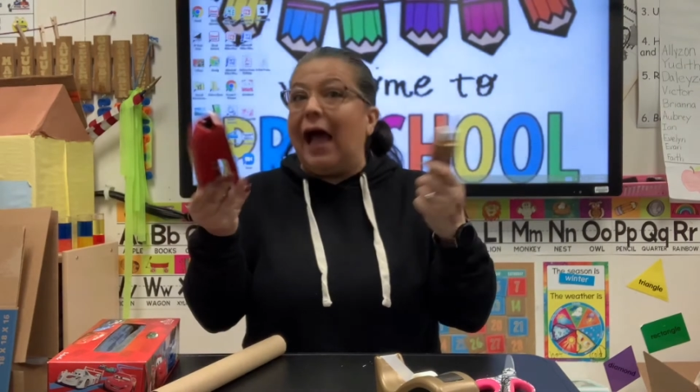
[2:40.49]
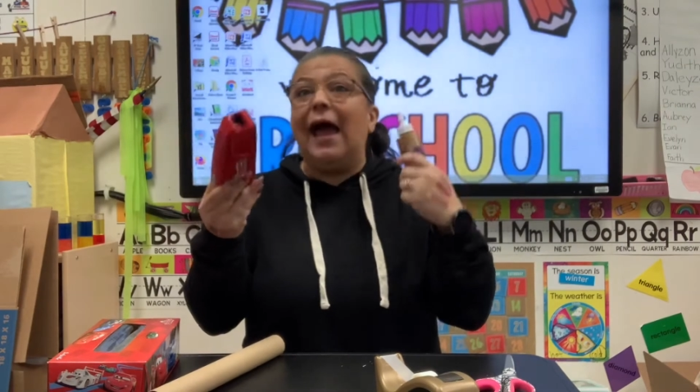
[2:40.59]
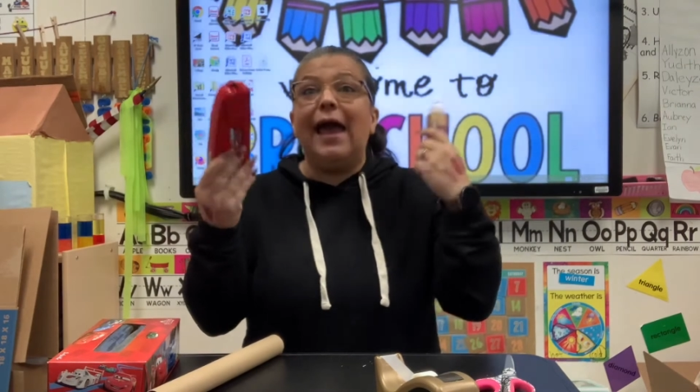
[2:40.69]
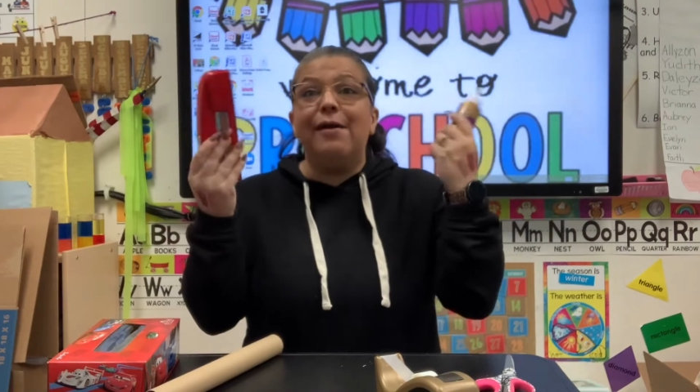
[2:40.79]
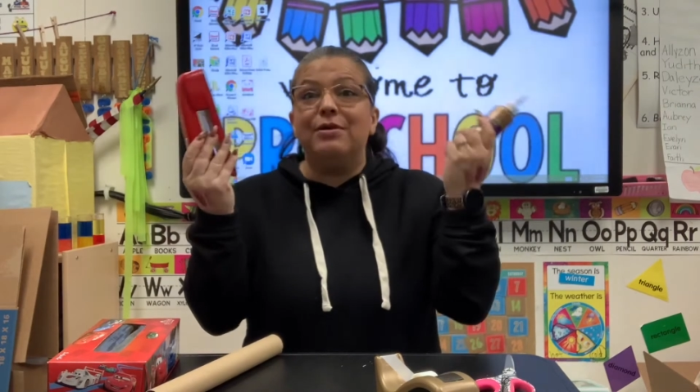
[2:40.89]

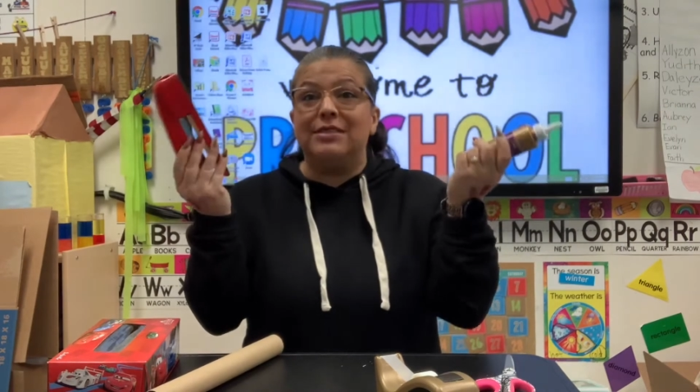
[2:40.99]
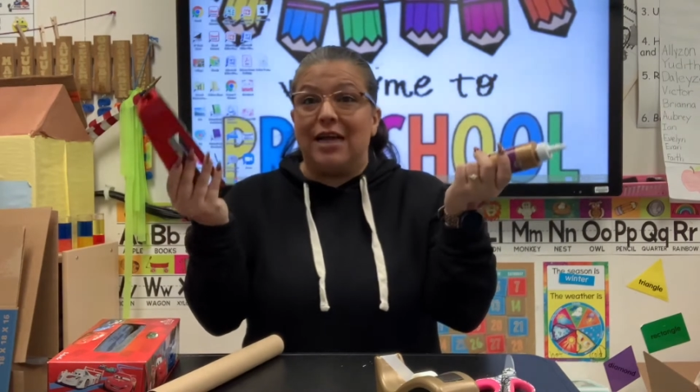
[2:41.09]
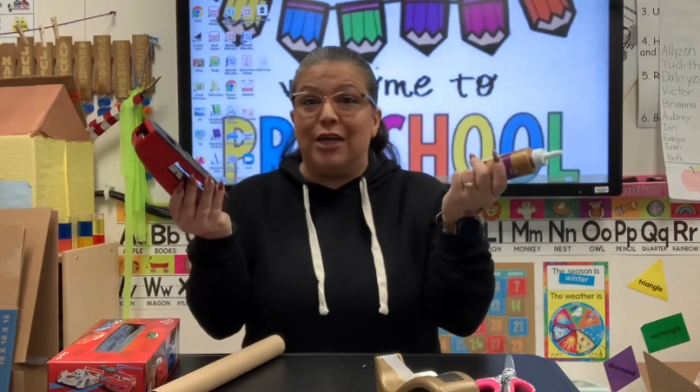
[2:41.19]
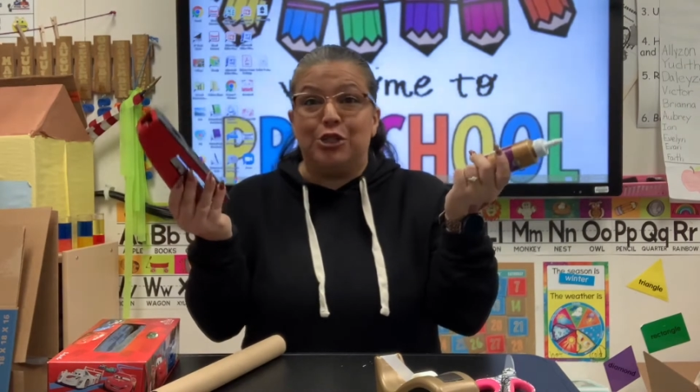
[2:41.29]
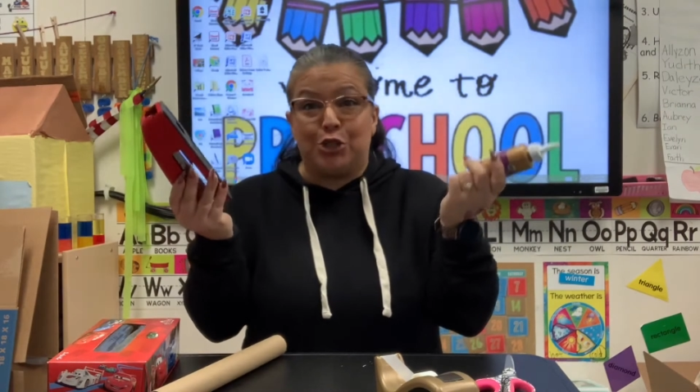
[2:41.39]
I was
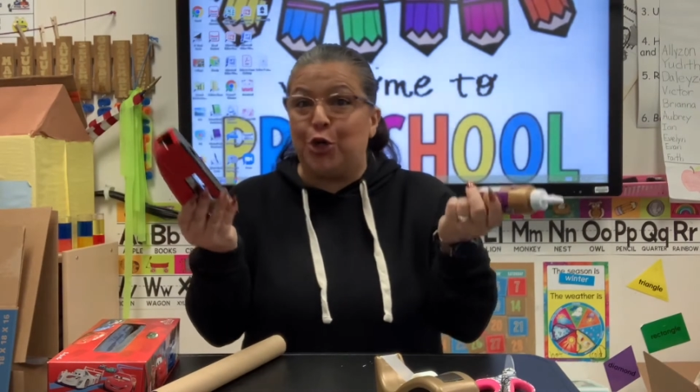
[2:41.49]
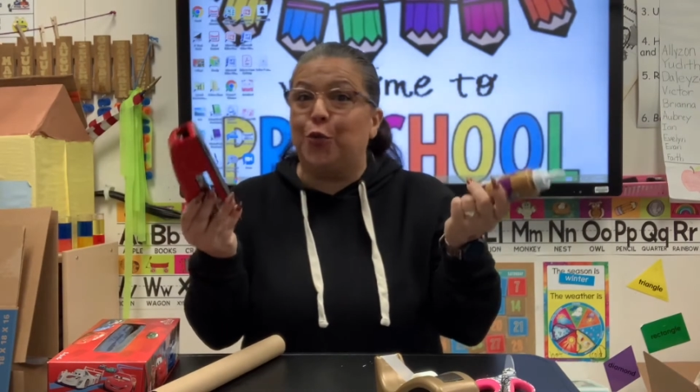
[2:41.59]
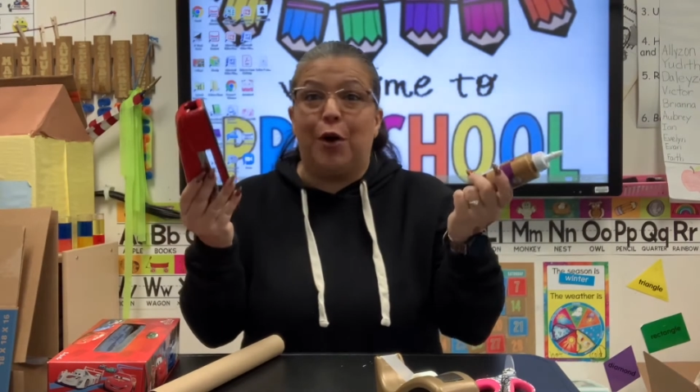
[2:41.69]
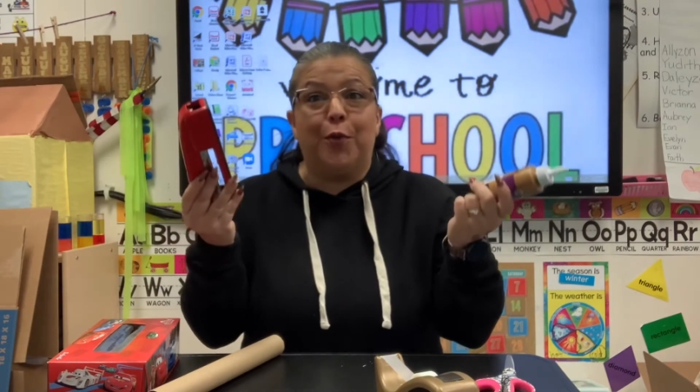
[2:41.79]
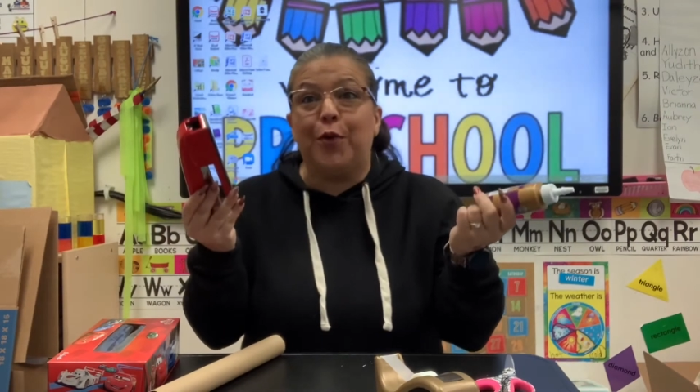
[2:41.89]
not sure
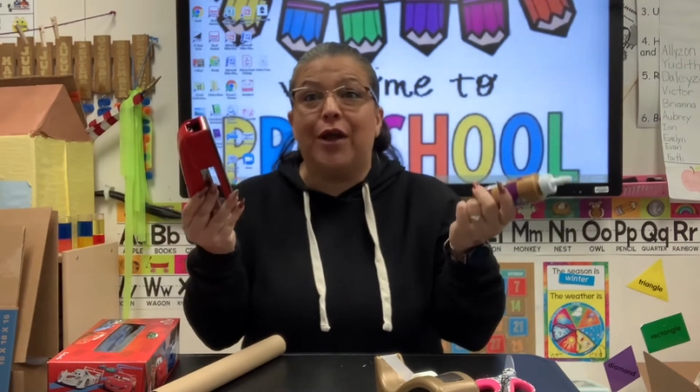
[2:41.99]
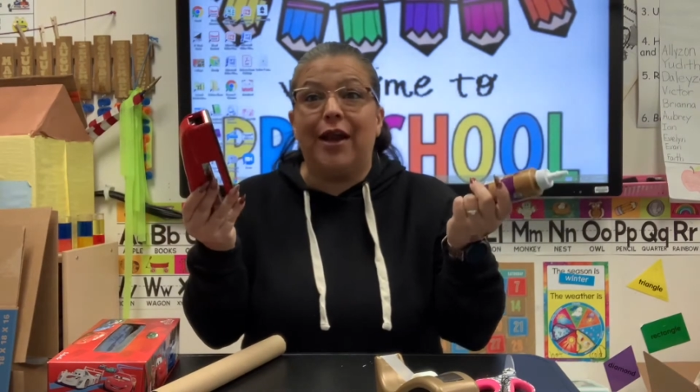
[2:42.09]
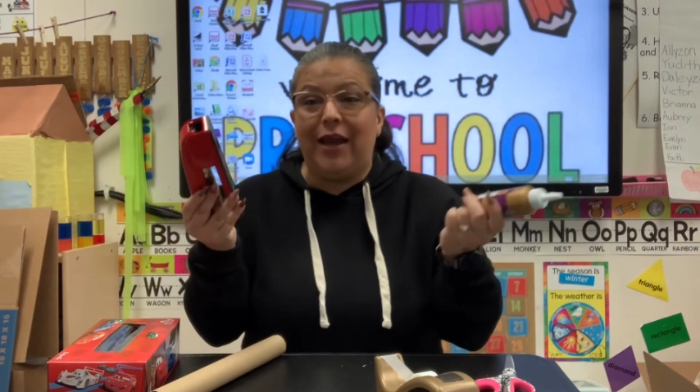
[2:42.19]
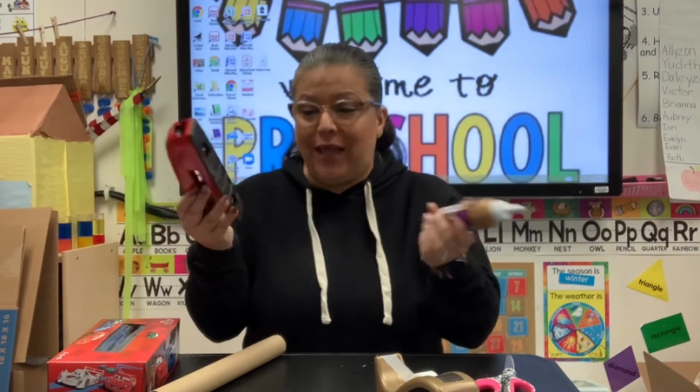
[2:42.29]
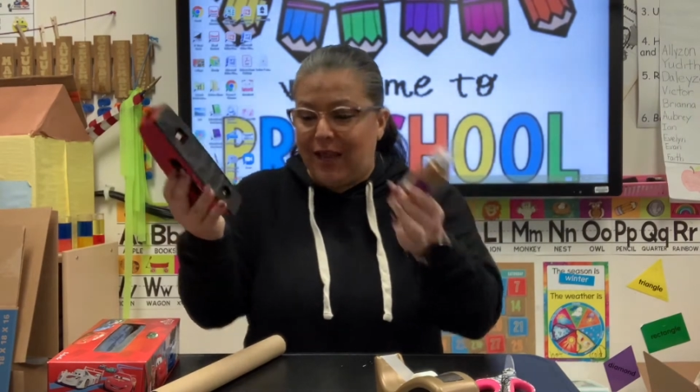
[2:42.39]
what we were going
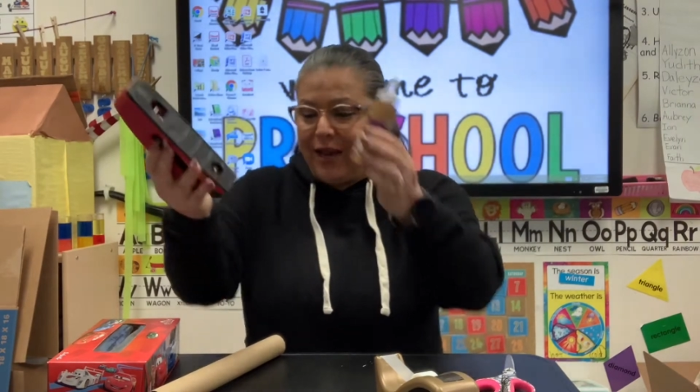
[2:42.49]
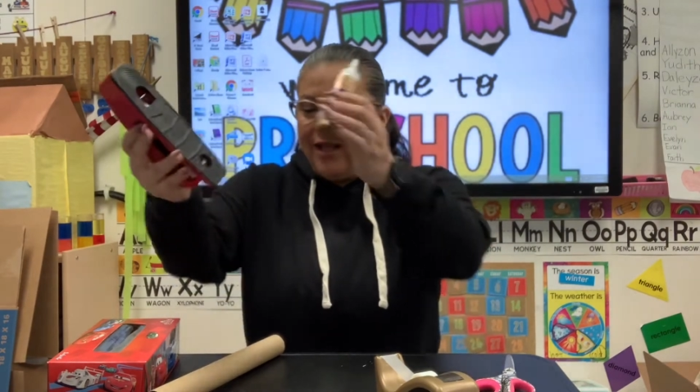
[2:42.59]
to need,